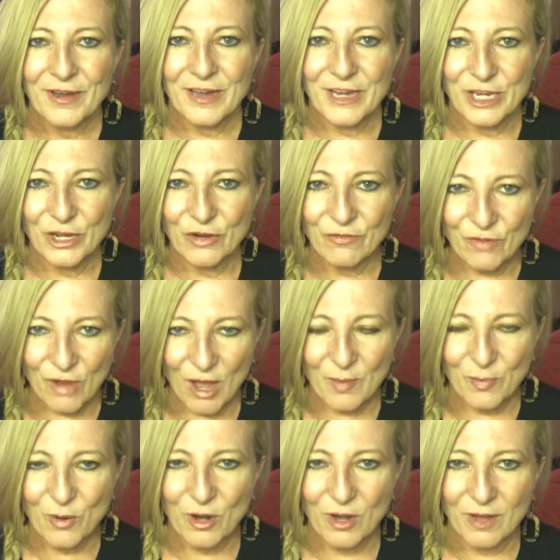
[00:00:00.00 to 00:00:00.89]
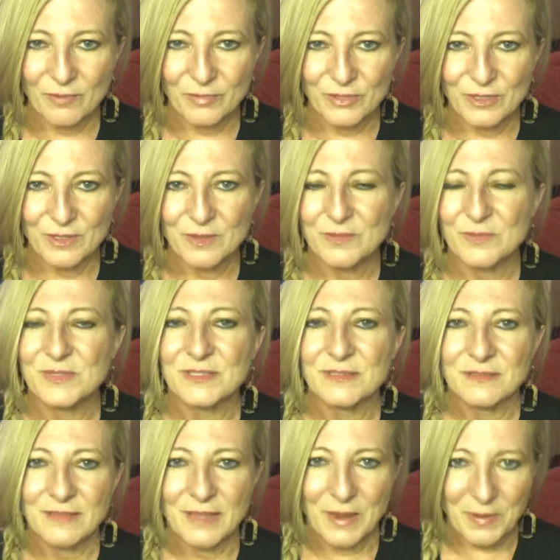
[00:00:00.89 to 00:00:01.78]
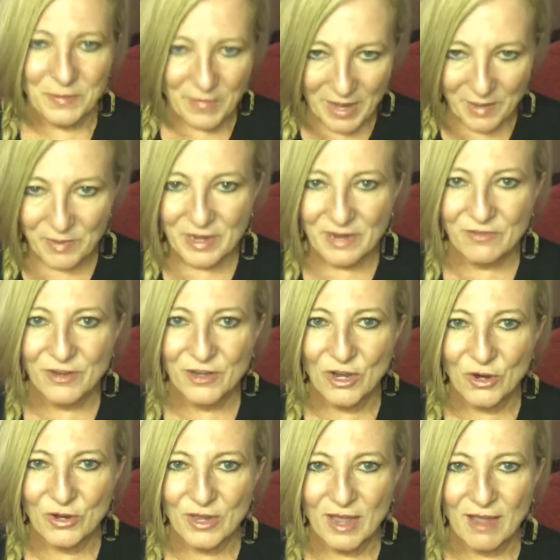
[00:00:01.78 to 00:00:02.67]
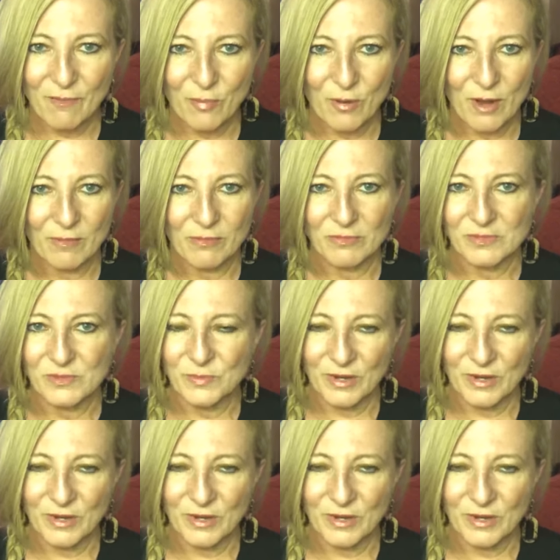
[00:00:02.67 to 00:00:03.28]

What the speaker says: You've got problems. They maybe even know you have problems,